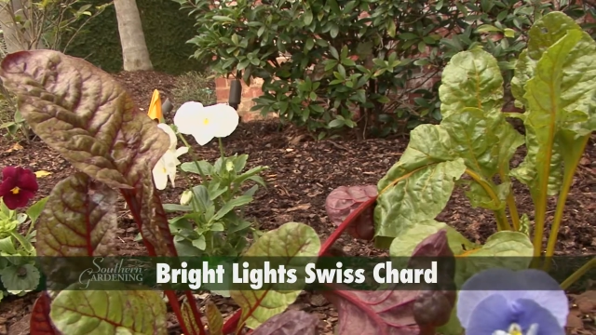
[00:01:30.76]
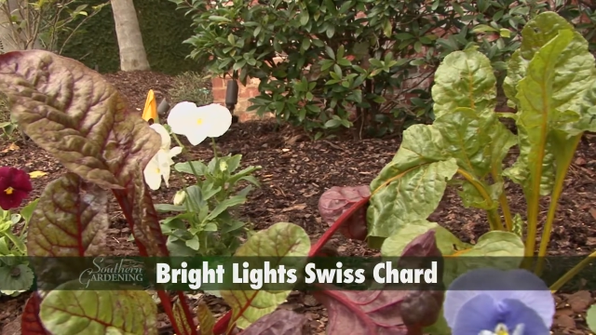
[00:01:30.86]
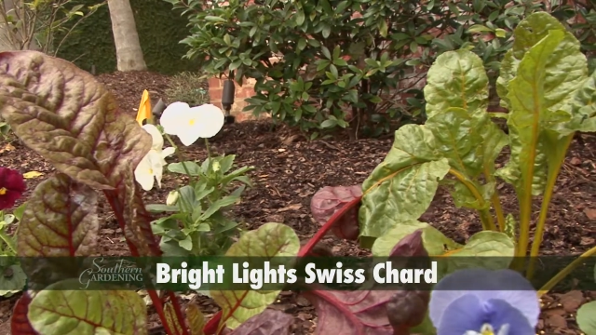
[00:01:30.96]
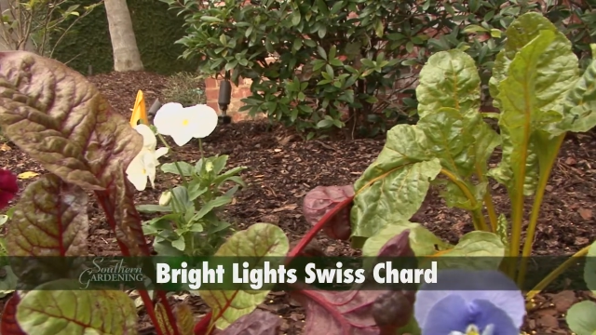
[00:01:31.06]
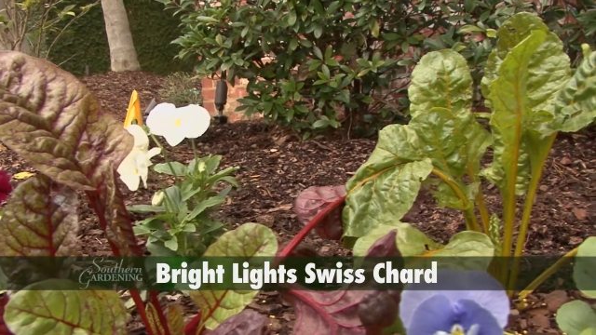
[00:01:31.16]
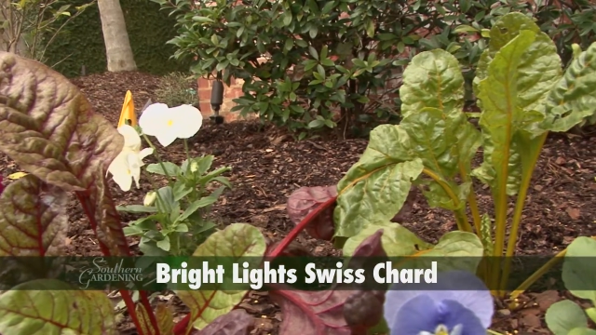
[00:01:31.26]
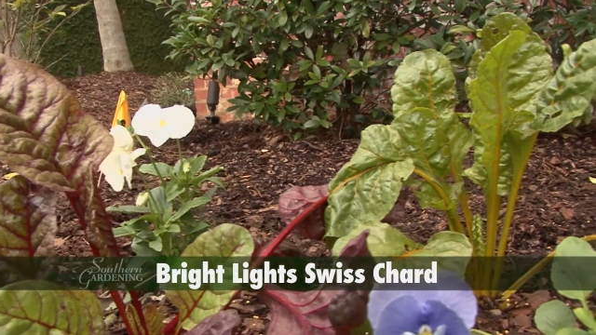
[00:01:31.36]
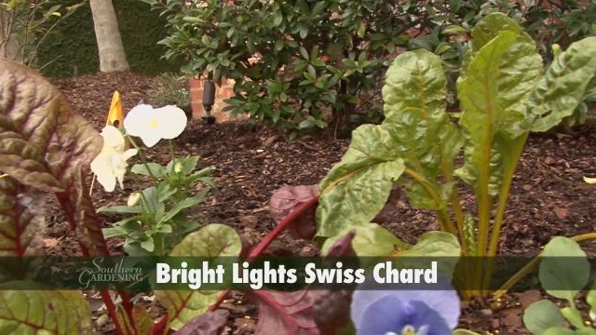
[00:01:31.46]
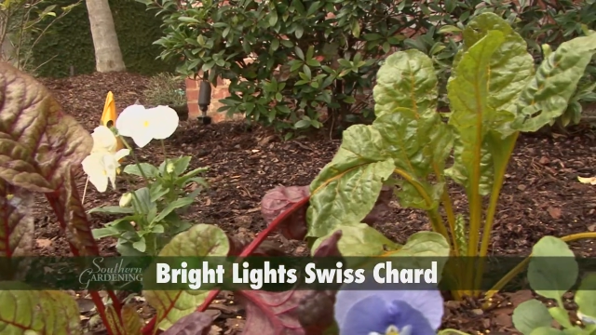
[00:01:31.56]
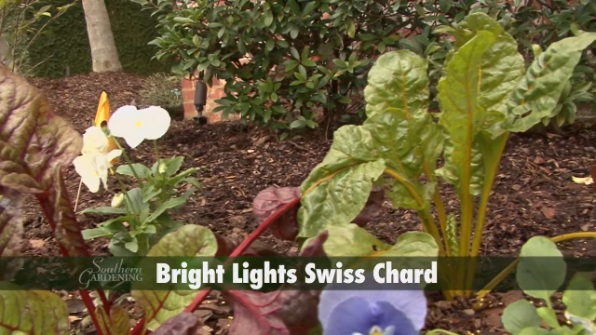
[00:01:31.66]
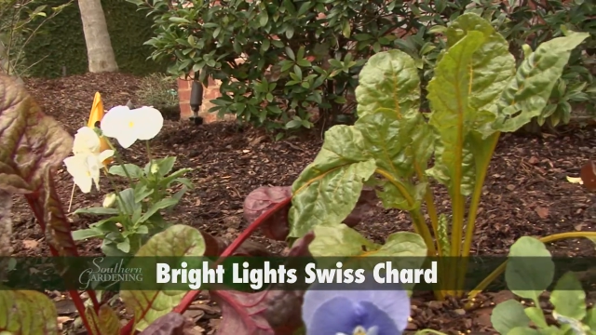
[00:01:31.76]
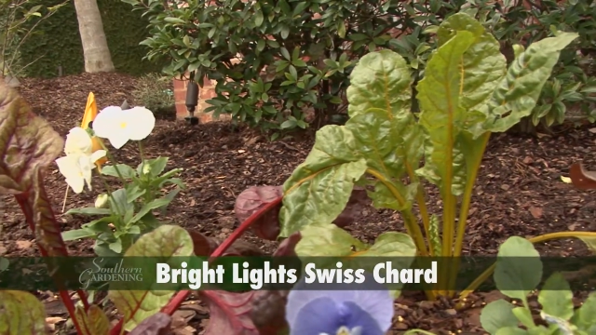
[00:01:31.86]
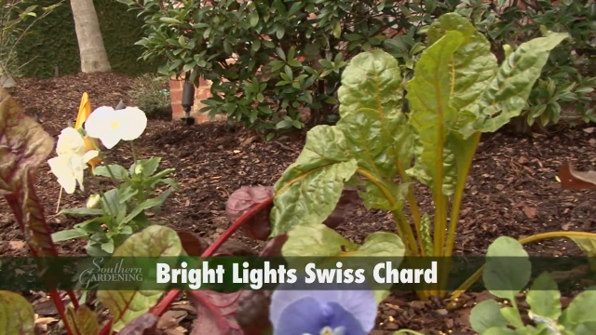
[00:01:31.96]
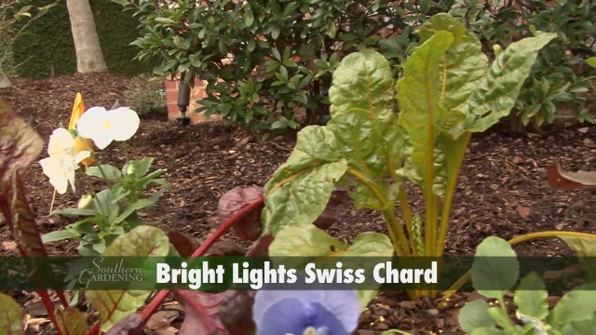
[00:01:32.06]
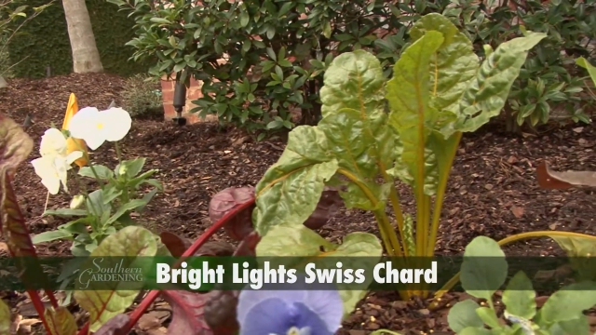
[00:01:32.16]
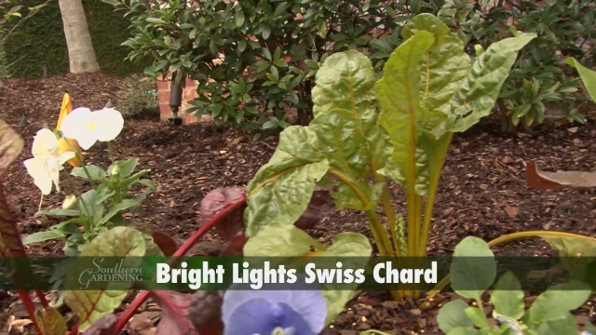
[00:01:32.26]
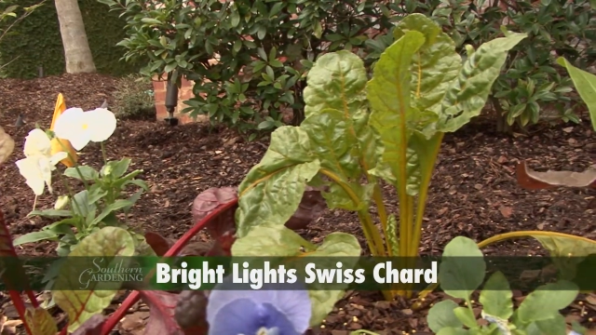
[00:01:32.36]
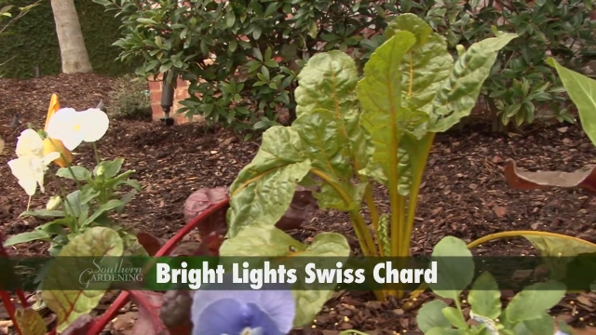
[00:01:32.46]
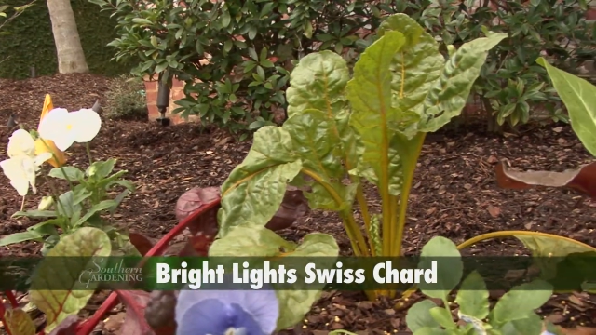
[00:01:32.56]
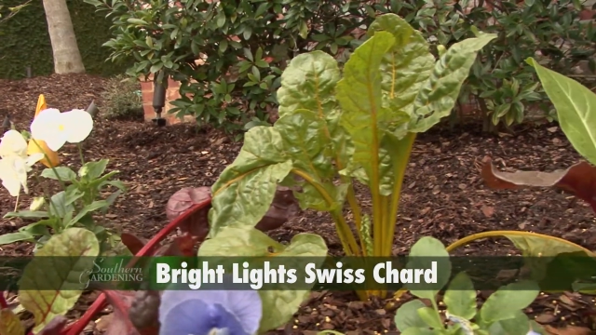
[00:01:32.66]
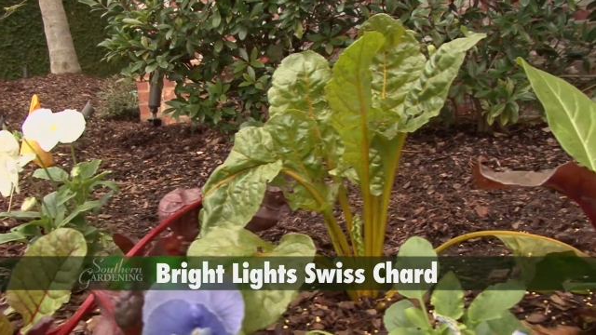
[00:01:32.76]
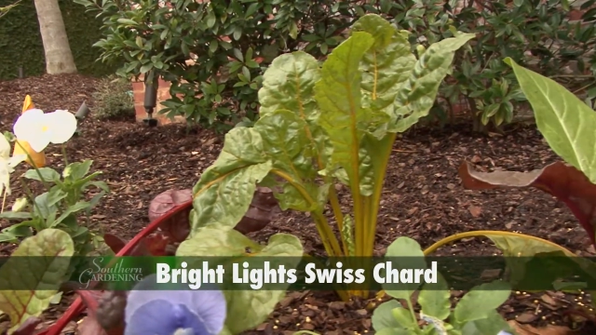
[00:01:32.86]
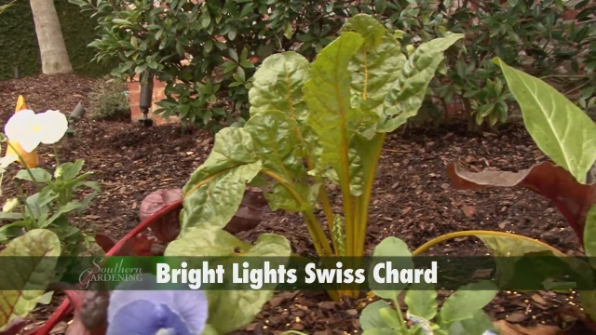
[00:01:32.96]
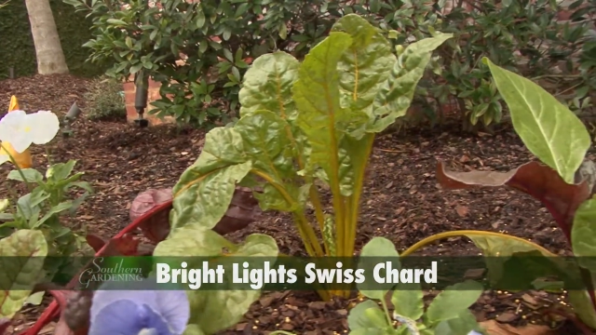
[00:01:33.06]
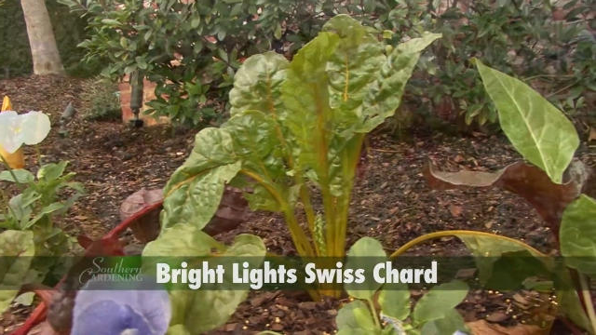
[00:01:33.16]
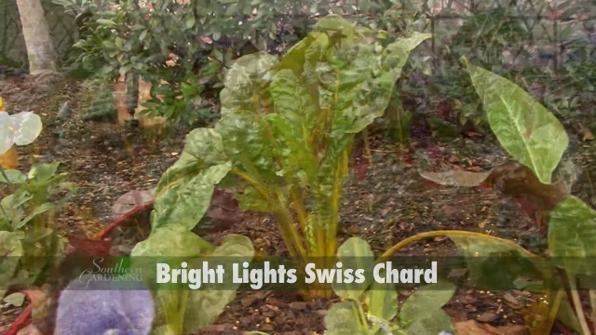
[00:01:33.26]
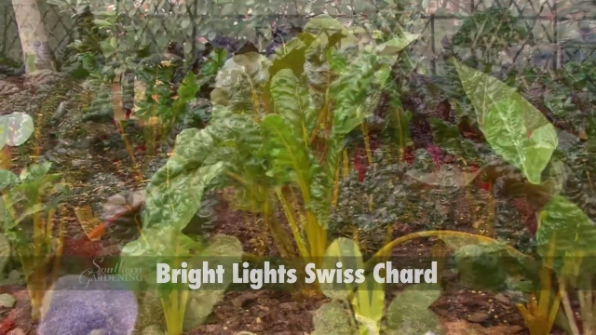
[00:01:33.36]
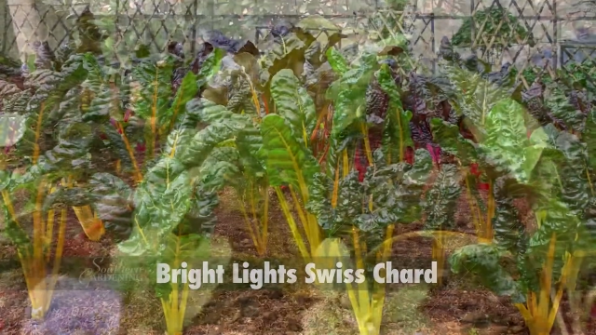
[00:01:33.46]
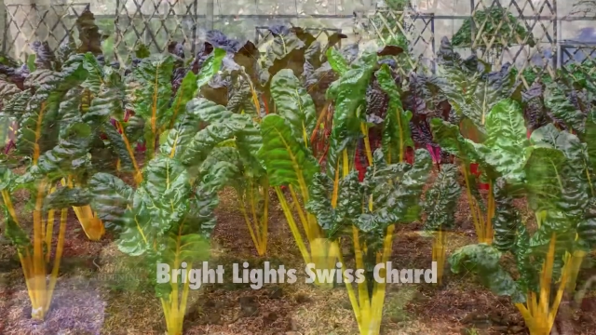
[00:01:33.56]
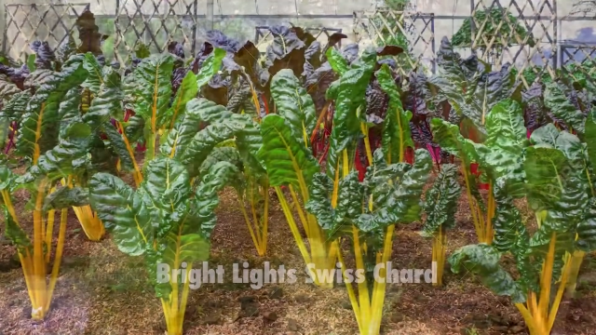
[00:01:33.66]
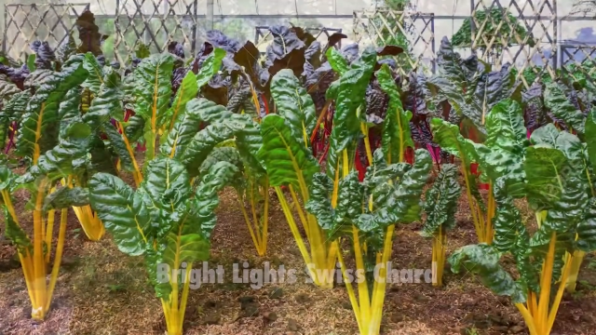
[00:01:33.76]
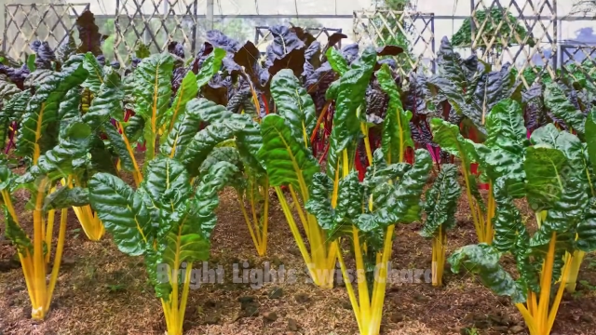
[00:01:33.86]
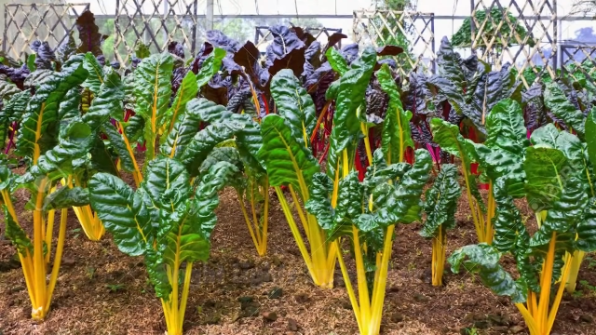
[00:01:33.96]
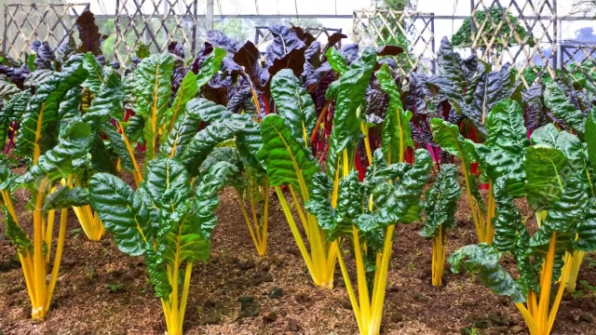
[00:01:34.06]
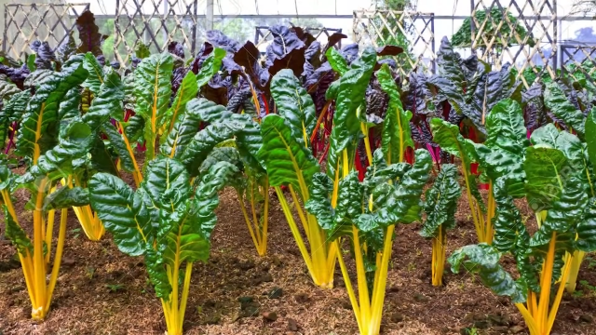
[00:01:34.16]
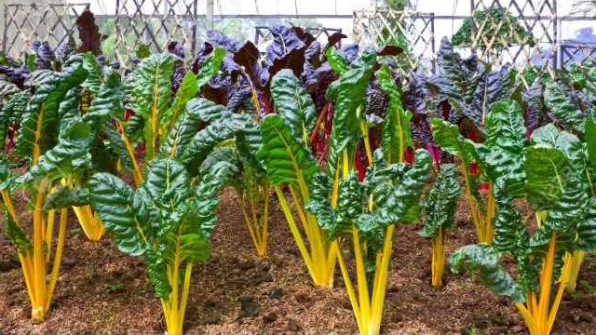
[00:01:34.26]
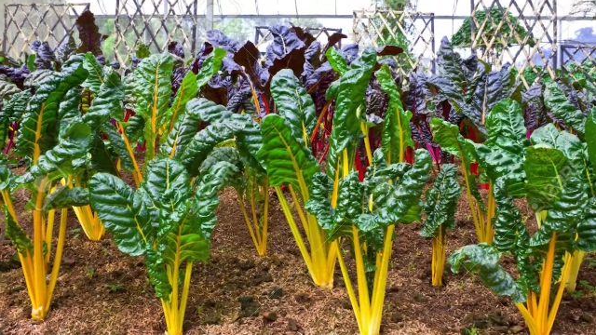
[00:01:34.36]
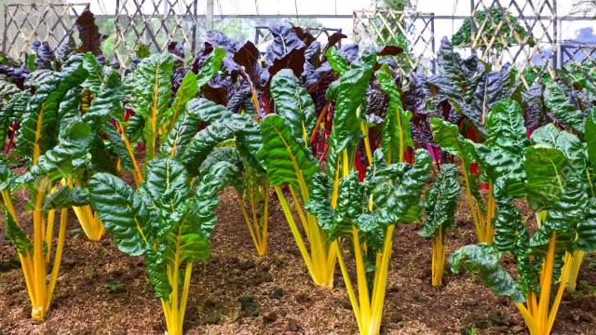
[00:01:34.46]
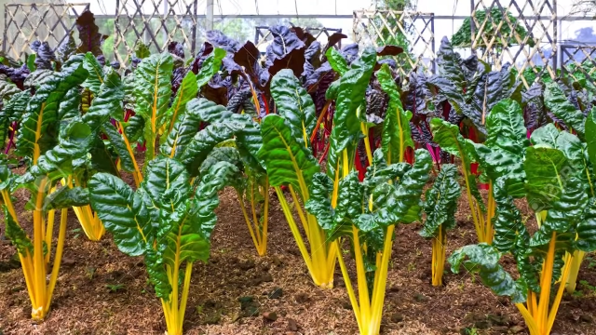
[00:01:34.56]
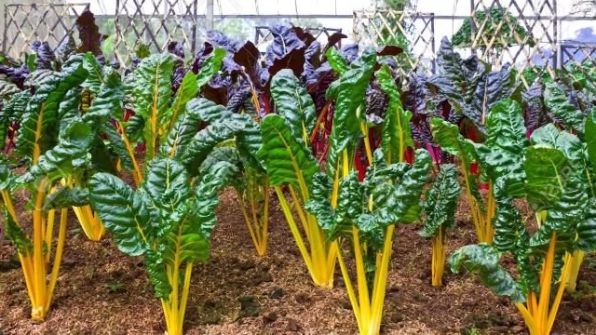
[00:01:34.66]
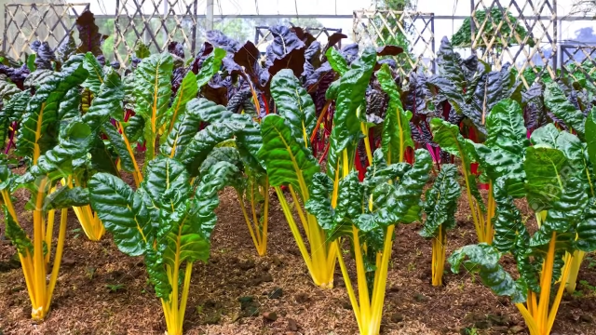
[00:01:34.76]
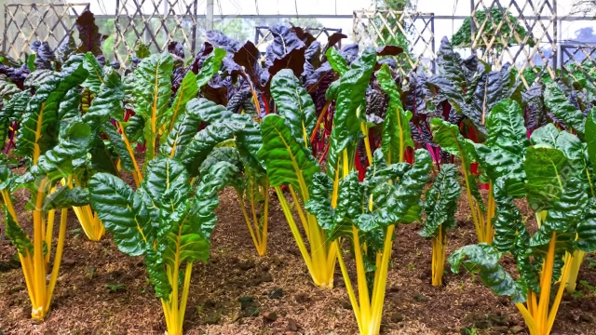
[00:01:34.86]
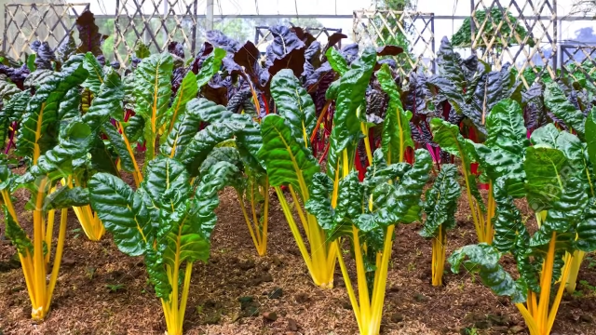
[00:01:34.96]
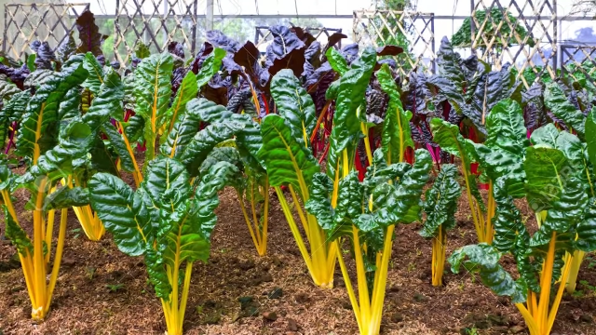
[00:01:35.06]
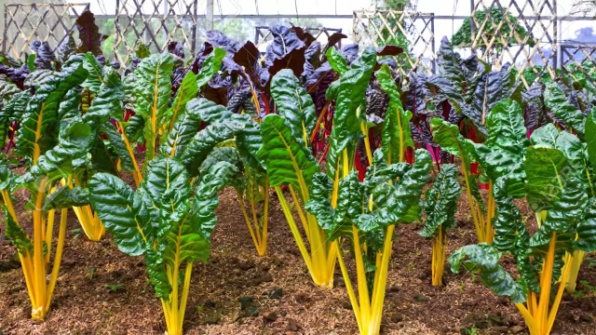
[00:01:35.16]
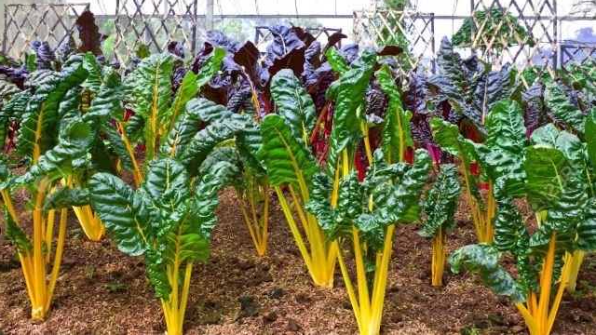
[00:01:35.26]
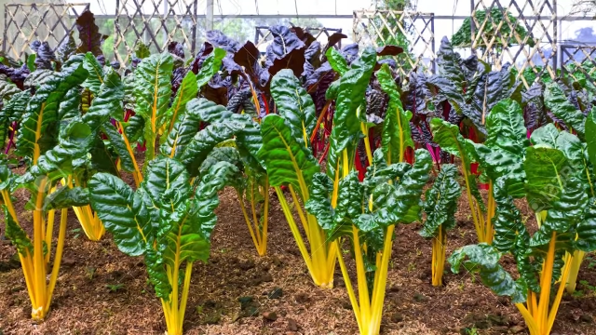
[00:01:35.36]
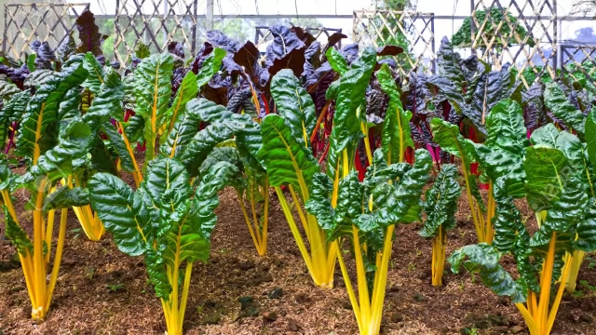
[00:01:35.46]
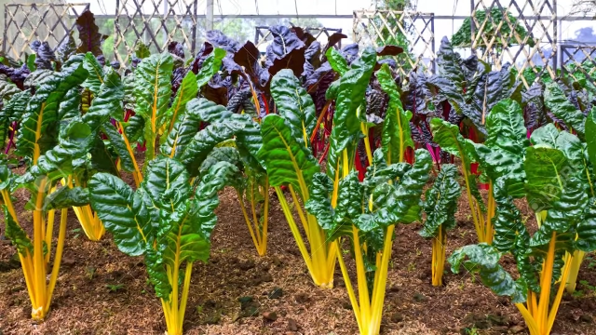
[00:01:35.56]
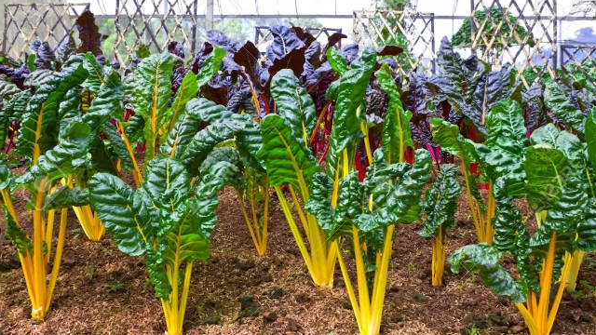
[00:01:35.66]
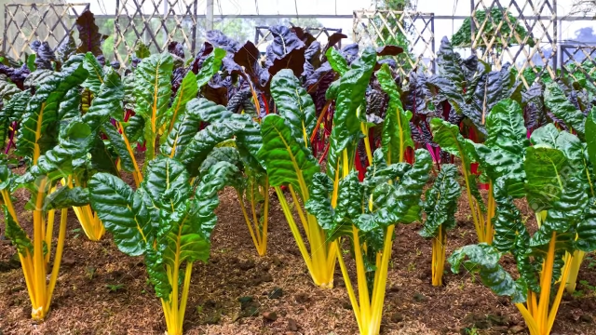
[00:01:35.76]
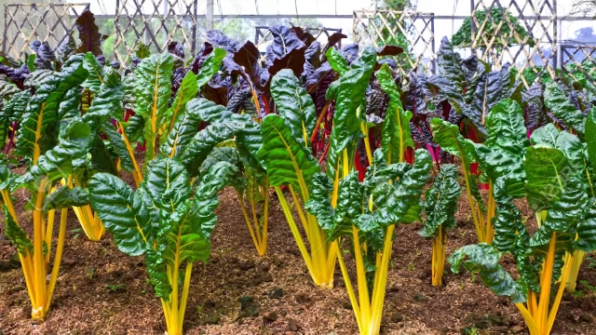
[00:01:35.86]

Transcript: No face is visible, so there are no lips to read.